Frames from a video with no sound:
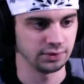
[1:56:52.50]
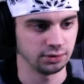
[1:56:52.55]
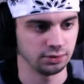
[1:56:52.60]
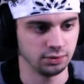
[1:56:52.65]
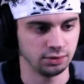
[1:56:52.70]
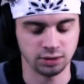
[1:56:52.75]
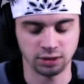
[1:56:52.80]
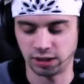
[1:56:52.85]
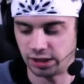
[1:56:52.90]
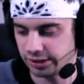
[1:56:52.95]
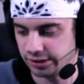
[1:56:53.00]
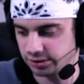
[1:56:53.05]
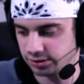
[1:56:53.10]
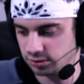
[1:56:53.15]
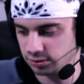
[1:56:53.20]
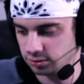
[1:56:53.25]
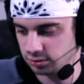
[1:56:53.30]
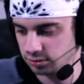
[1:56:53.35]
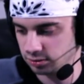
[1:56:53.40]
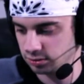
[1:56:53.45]
All right.
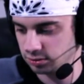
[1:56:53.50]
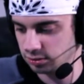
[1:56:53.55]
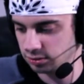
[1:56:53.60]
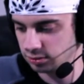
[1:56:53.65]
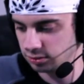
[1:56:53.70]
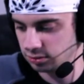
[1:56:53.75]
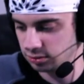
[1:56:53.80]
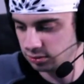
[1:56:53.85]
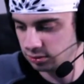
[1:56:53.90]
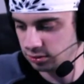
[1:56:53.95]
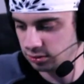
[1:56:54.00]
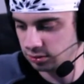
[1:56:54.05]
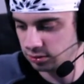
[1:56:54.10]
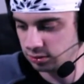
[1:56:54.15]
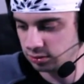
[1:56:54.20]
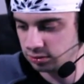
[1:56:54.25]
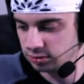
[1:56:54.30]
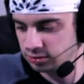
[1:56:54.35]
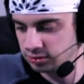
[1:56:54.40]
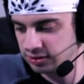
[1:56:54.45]

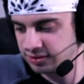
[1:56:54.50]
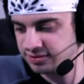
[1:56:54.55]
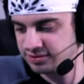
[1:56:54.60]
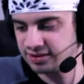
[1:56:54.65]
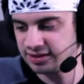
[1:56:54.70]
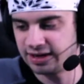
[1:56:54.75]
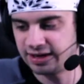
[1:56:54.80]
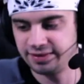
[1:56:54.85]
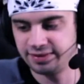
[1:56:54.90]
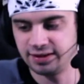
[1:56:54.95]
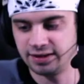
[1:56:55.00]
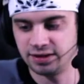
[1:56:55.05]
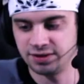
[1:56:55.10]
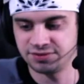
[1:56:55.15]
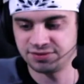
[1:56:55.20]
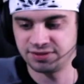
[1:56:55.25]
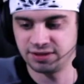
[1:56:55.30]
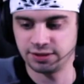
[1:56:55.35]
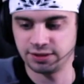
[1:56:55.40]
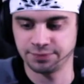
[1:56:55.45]
Let's see. Anything
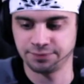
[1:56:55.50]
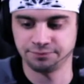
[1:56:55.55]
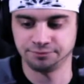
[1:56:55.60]
else here?